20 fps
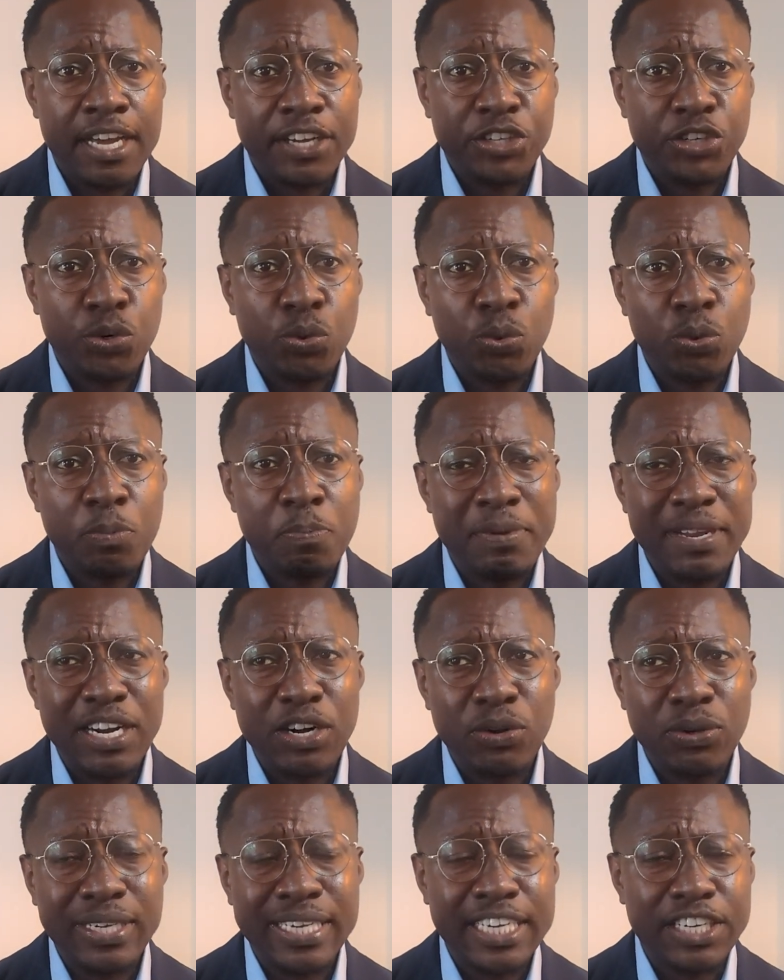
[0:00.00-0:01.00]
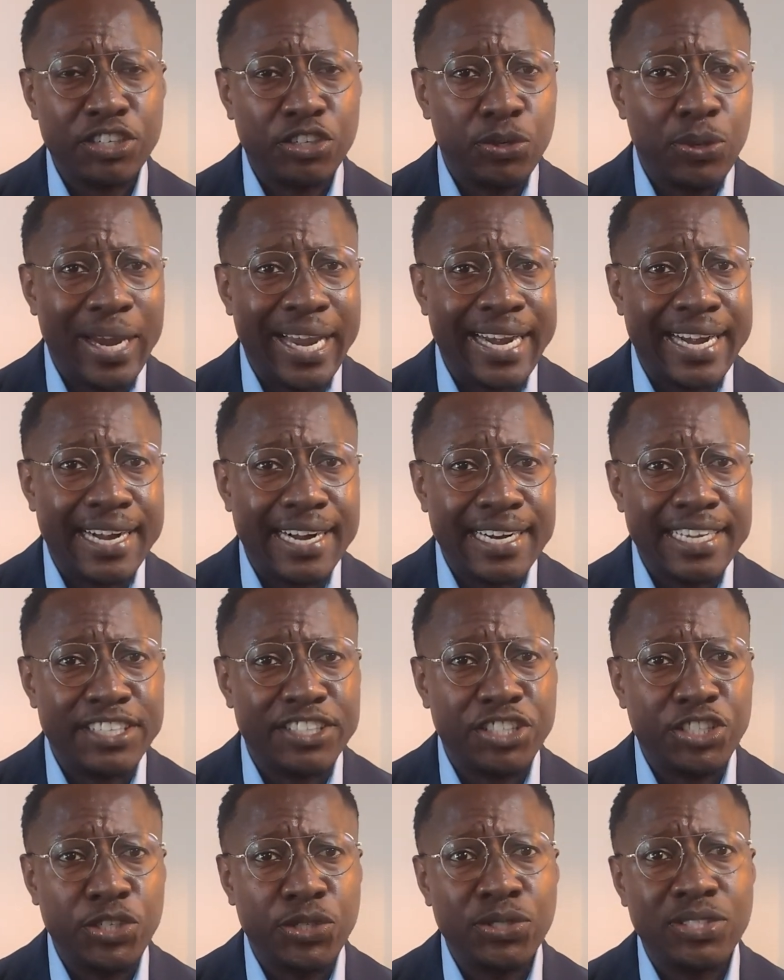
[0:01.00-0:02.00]
You would be looking to at
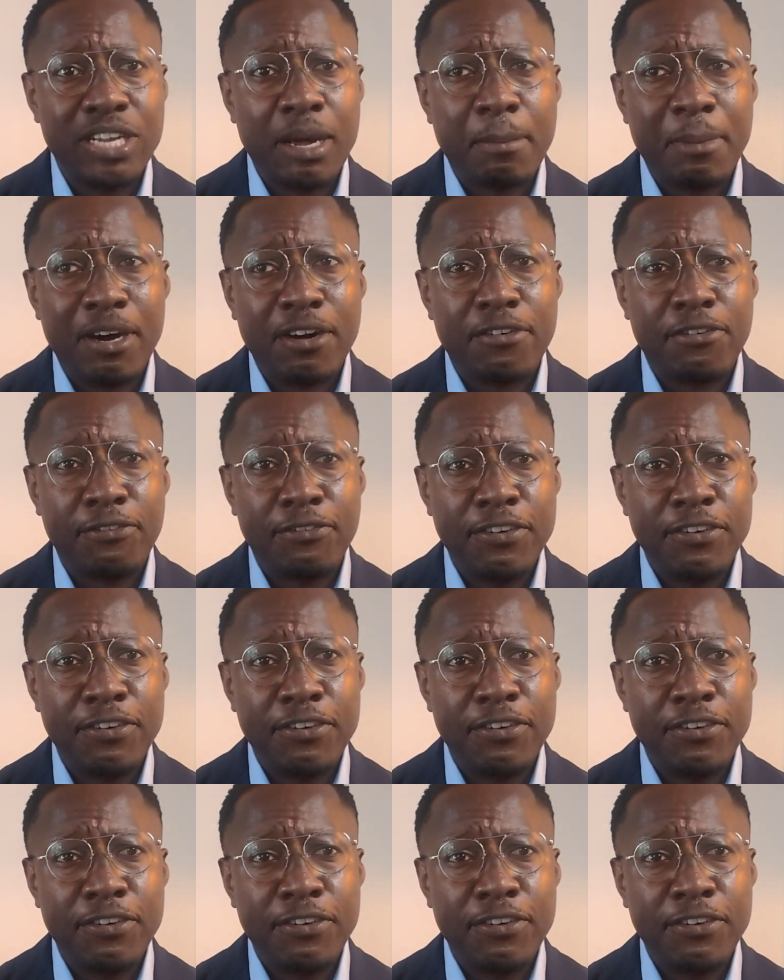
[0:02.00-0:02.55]
least use about